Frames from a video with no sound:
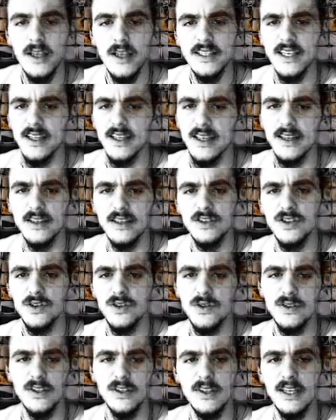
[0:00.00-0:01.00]
telling the
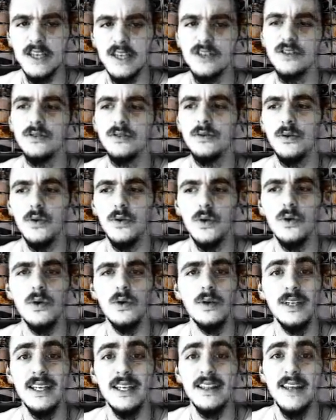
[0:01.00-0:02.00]
Jews that they should
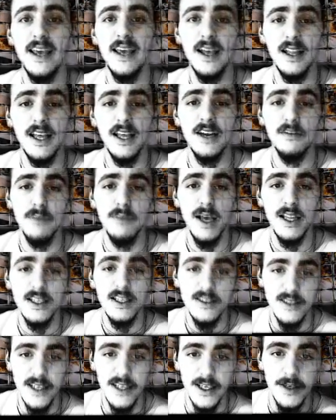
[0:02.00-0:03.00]
quote-unquote get the hell out of
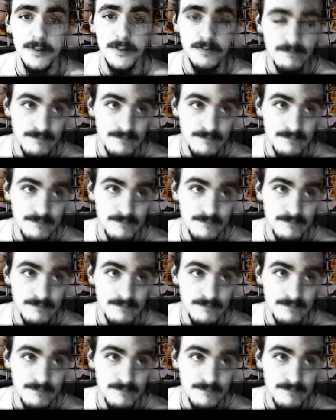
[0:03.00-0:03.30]
Palestine.